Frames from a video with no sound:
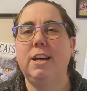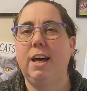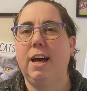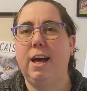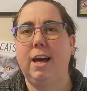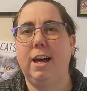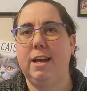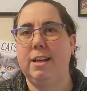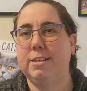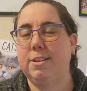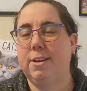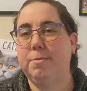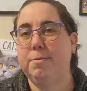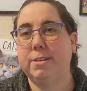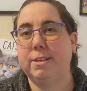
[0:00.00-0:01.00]
Uh, and so
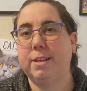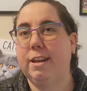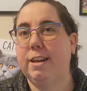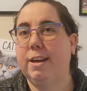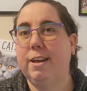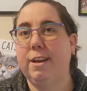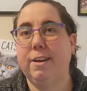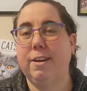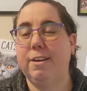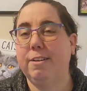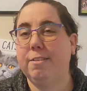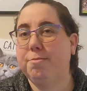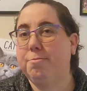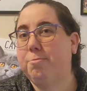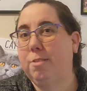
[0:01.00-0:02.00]
I'm just going
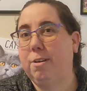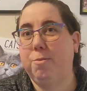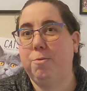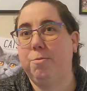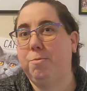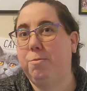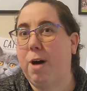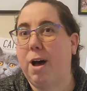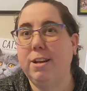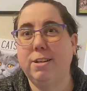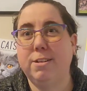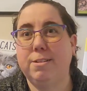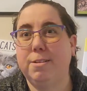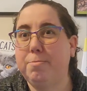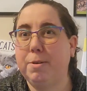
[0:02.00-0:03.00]
to watch some